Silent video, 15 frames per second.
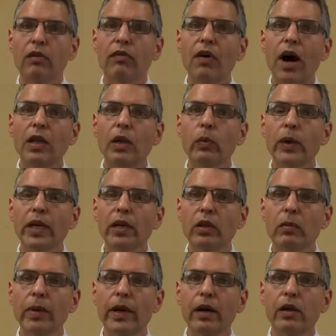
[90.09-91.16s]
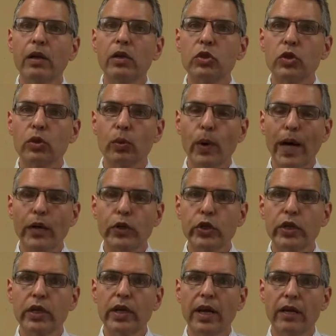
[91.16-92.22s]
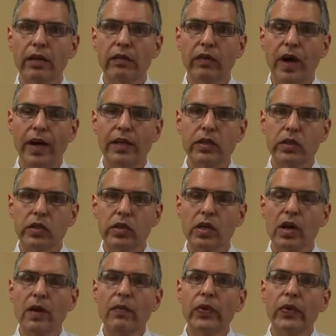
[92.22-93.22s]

following the parent's direction and advice.